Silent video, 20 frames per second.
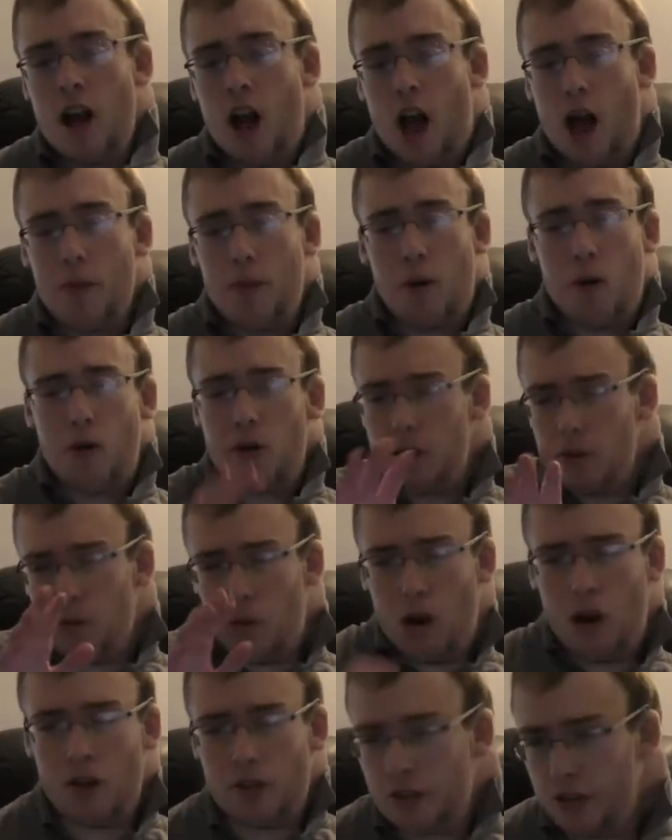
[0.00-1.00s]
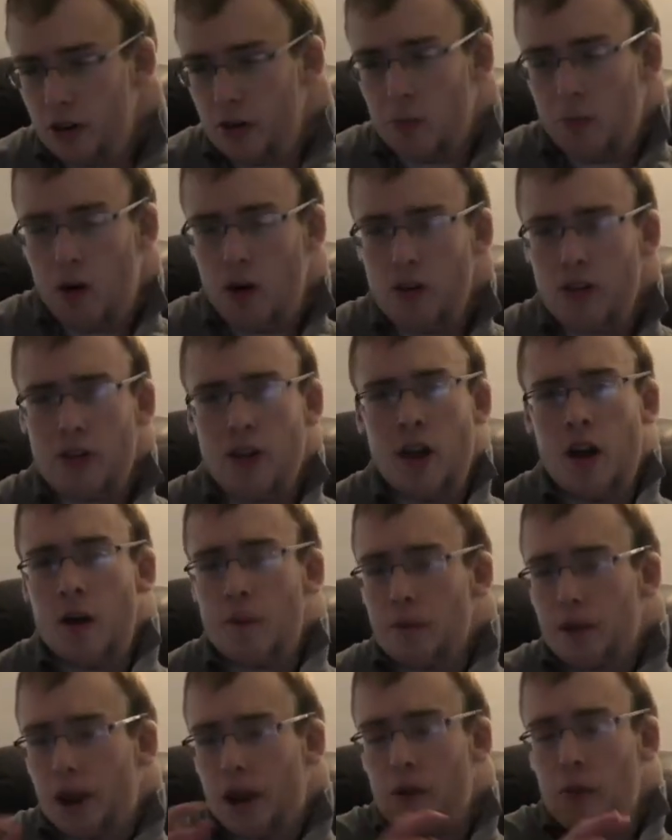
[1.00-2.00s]
I've already watched it once,
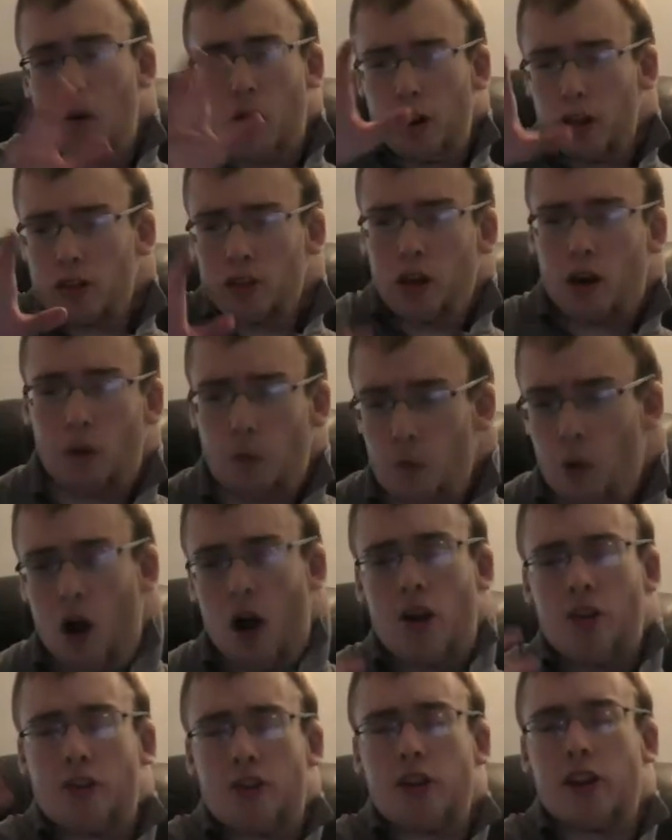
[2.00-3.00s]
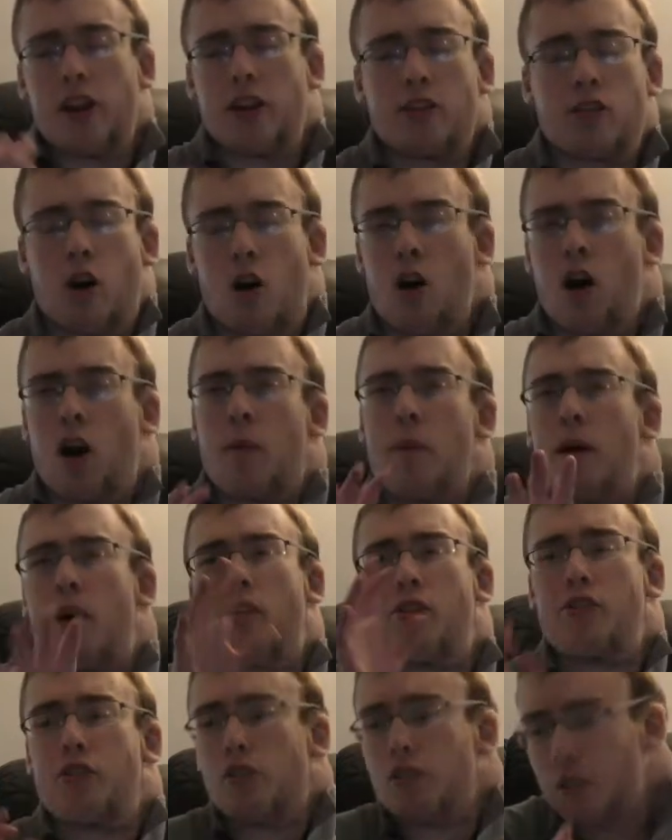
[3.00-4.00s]
but I wanted to watch it and talk
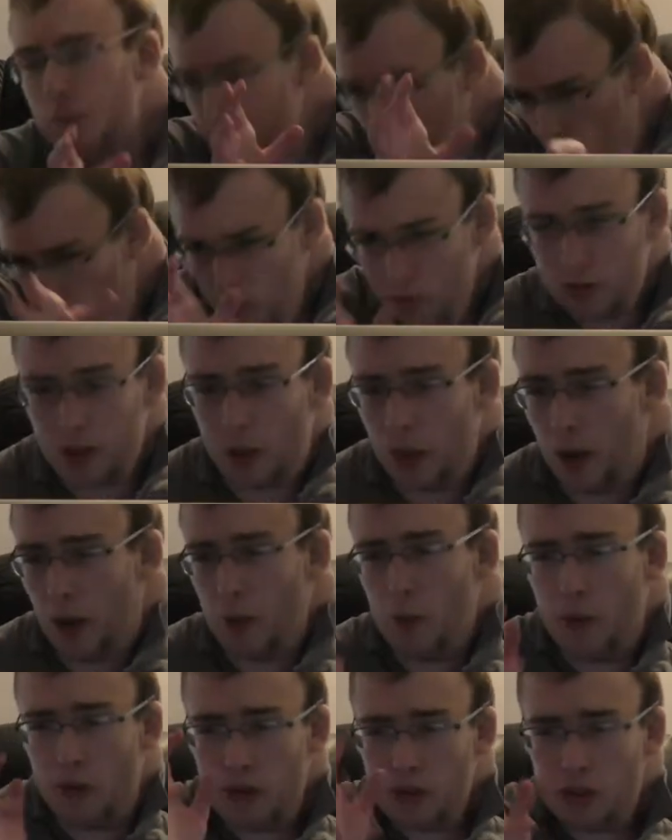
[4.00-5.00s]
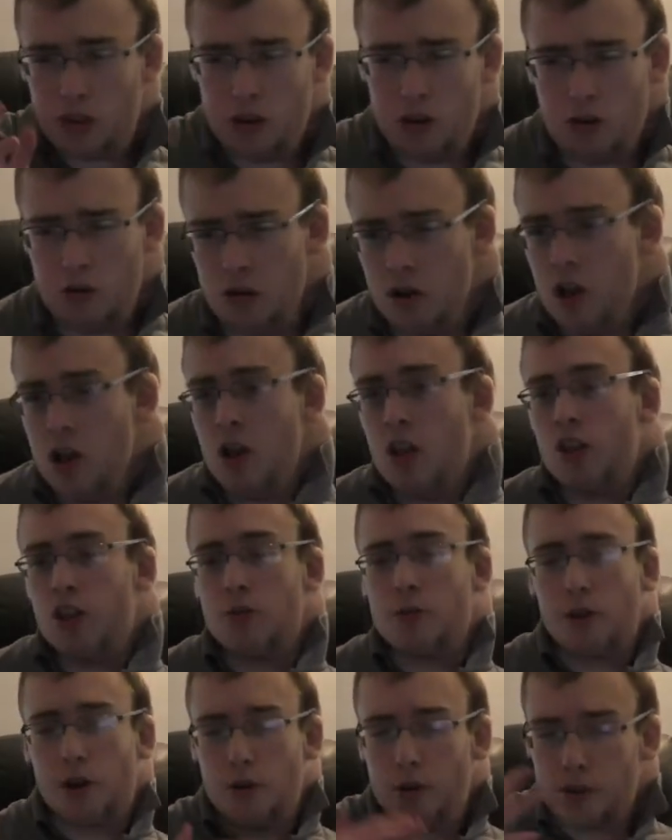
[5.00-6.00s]
about certain parts of it with you. So
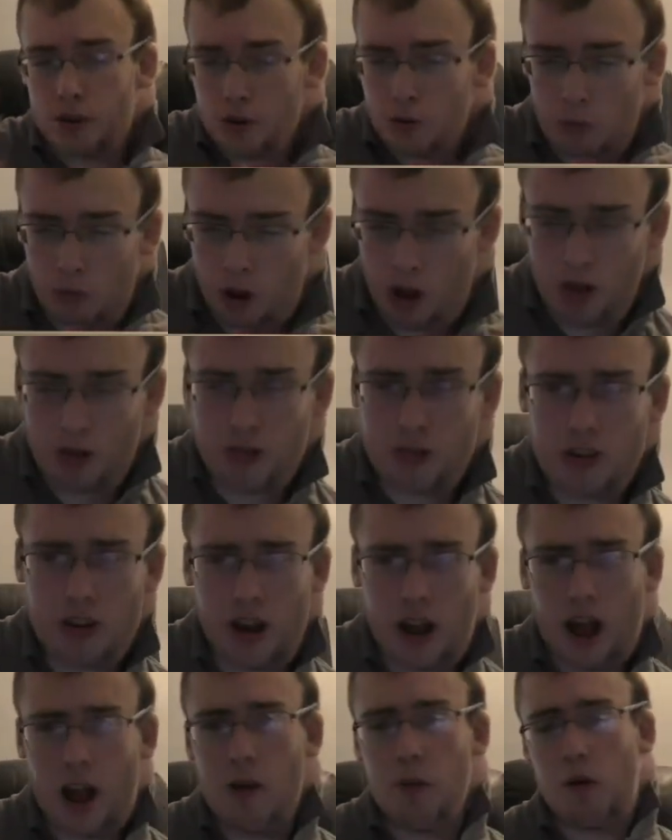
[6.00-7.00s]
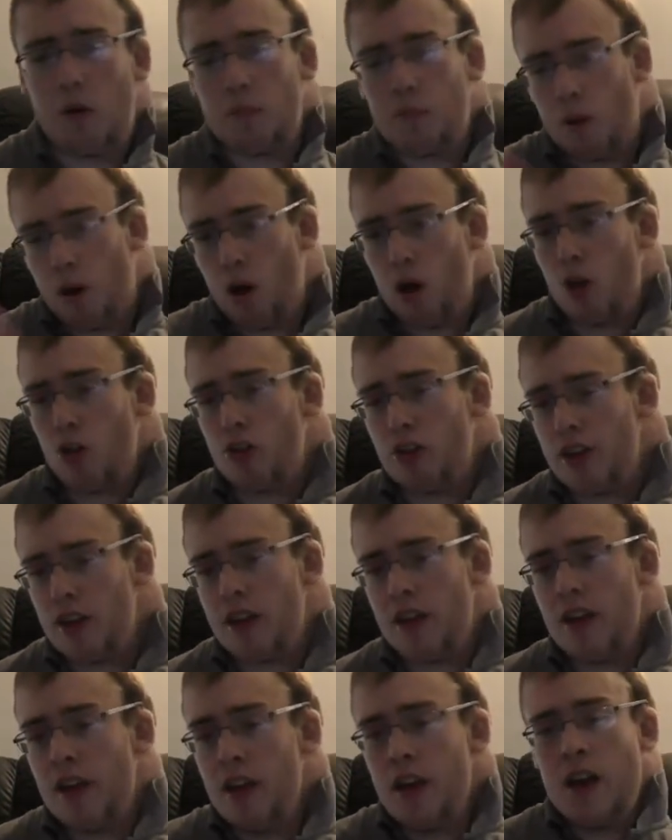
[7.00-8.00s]
we're going to watch it, I will pause
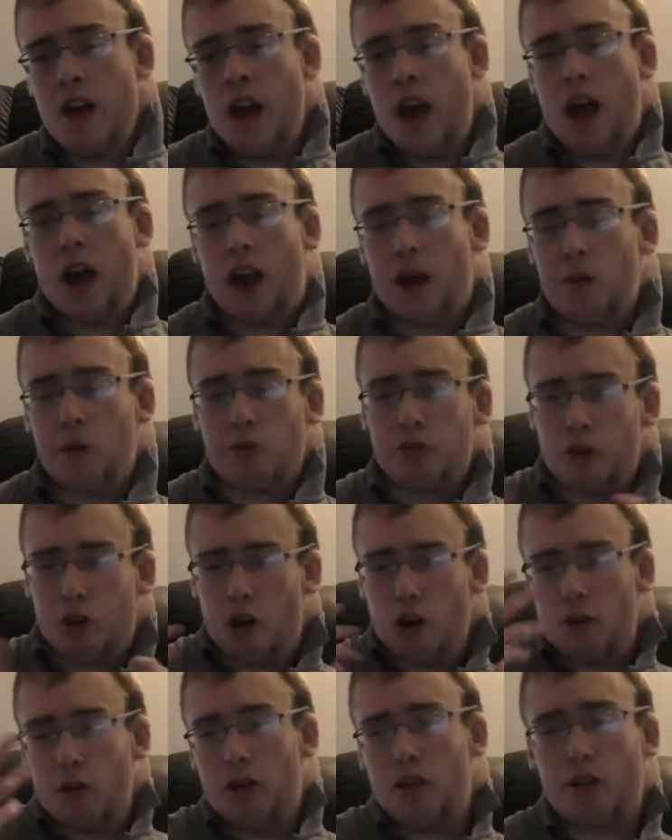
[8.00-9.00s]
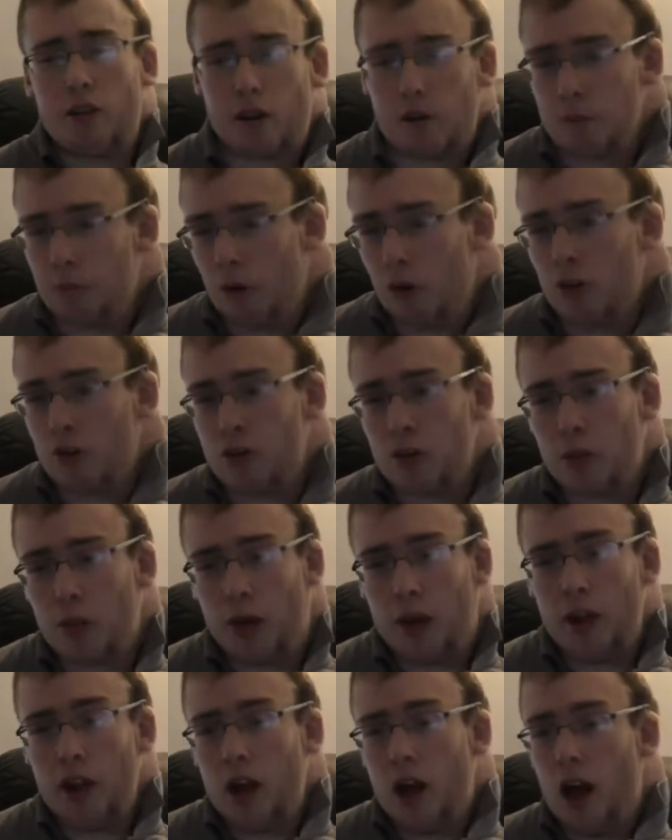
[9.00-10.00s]
it, and I will talk about different parts of
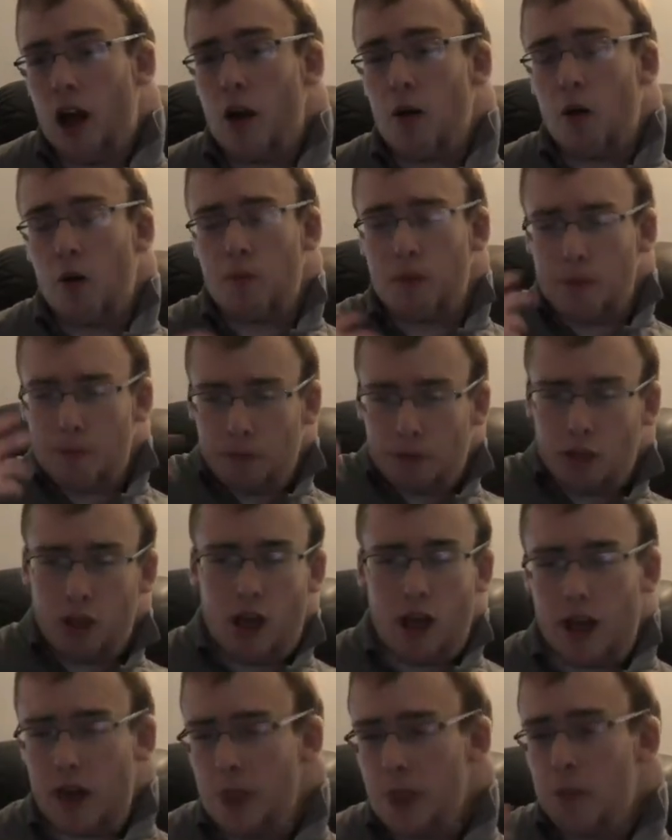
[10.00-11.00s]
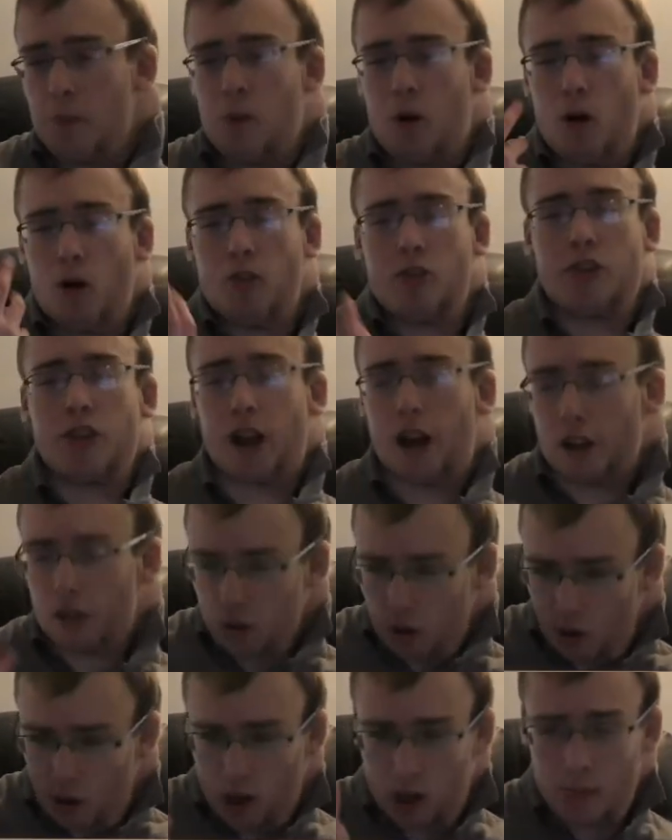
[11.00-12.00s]
it. I will be playing the parts that I
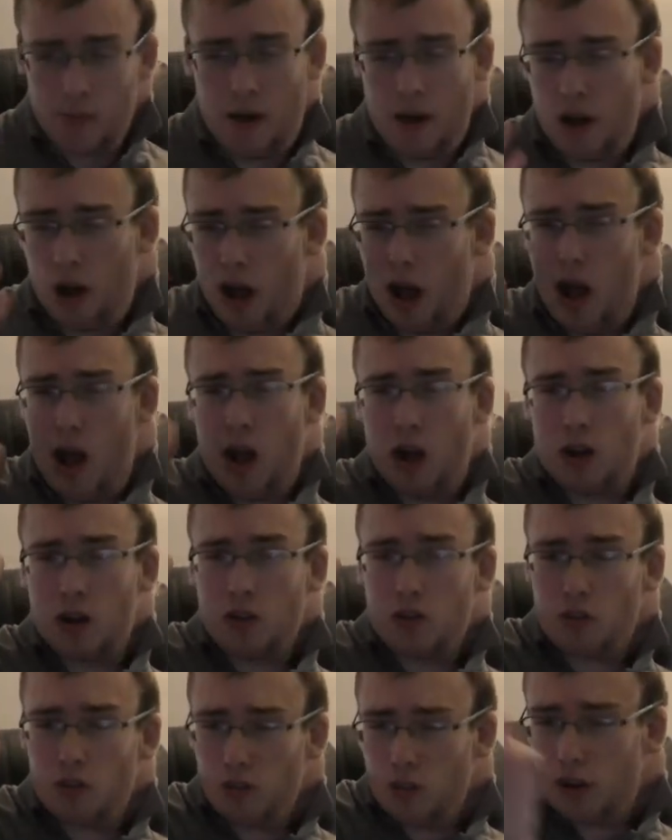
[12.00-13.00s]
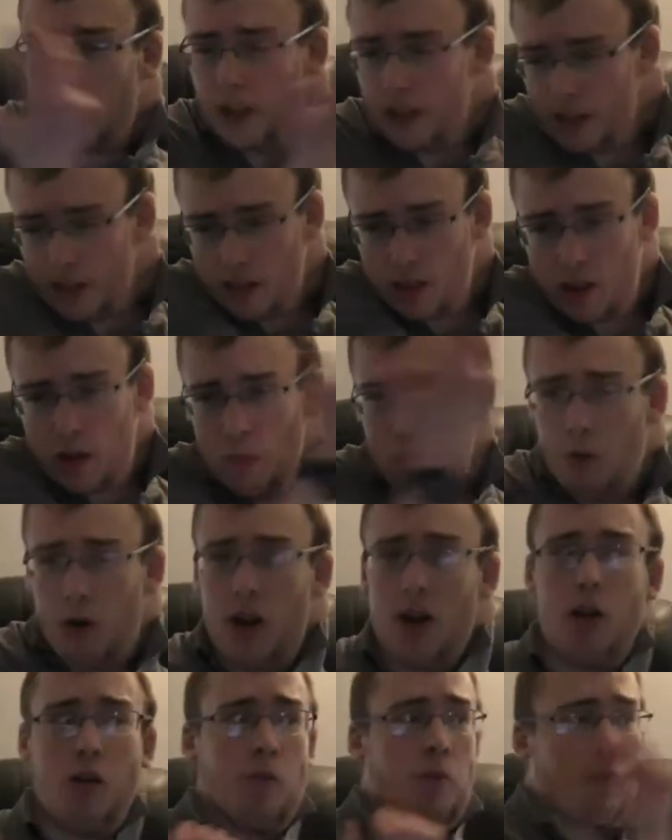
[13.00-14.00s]
talk about on screen
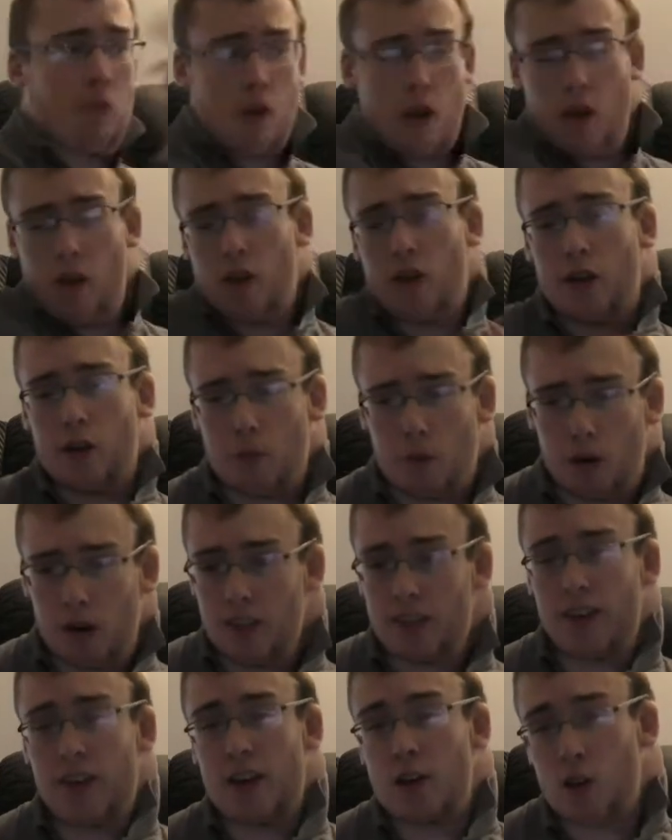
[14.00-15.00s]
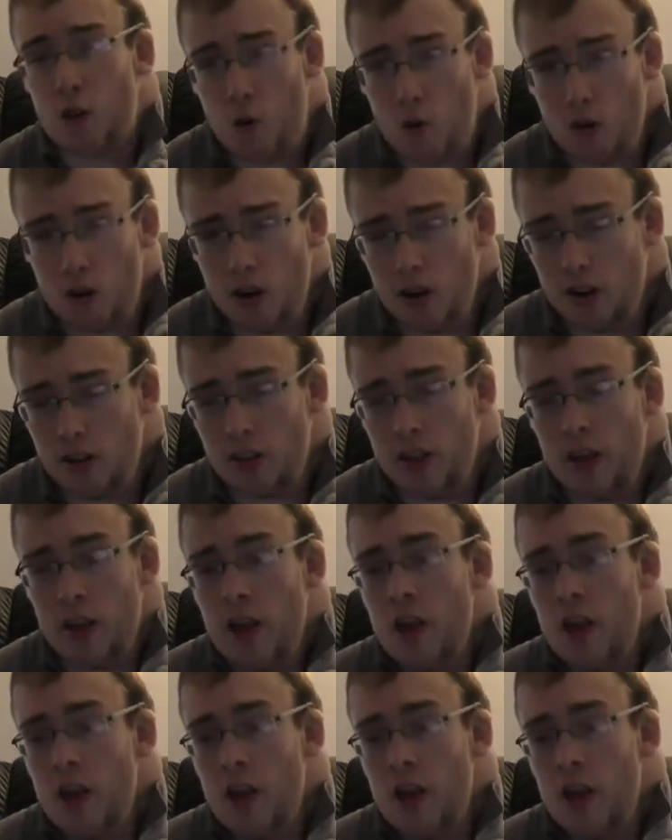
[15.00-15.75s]
somewhere, probably in one of these corners.